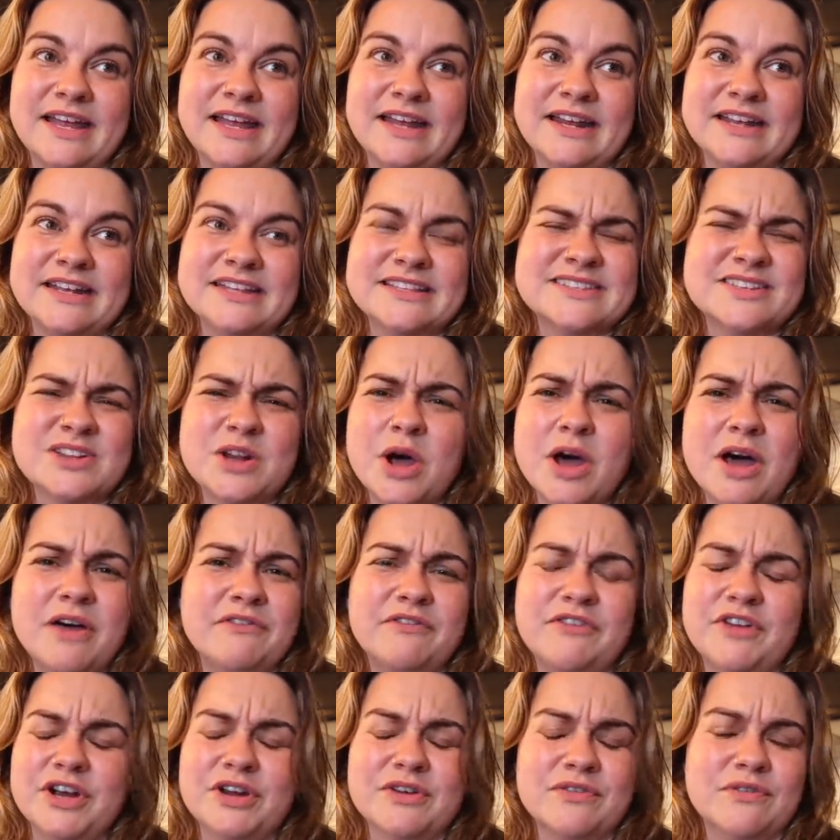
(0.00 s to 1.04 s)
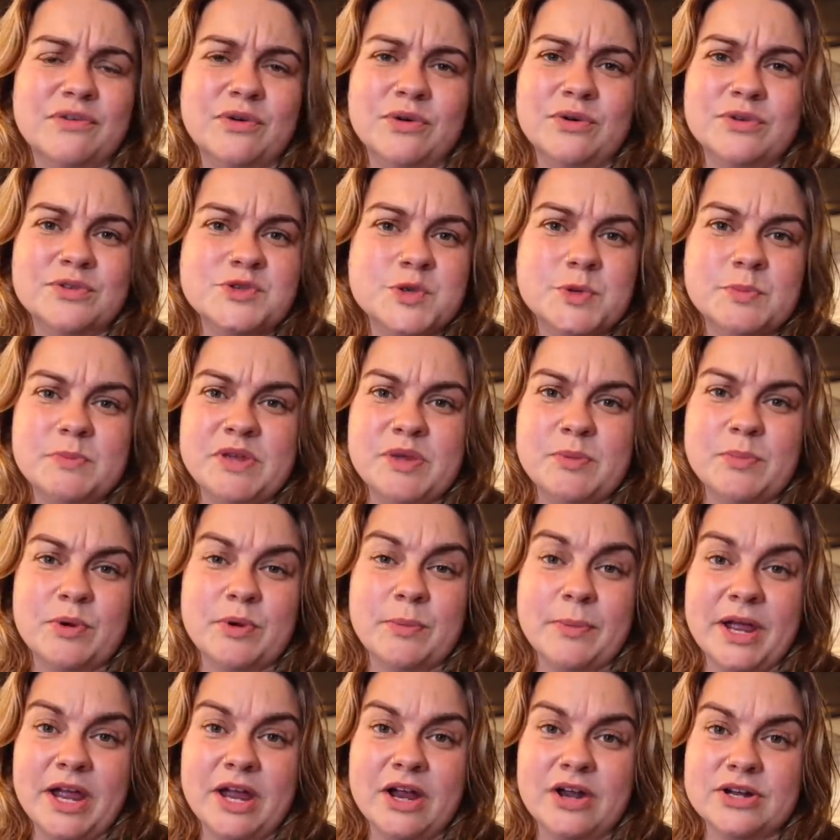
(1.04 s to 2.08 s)
And it's not fearful to be
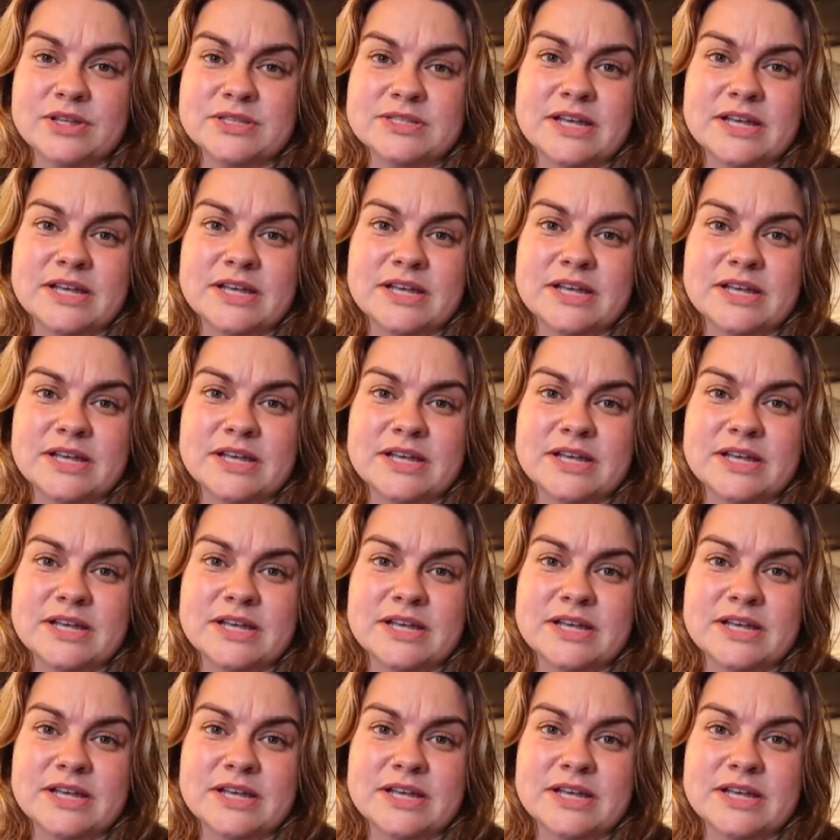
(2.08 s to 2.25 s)
prepared.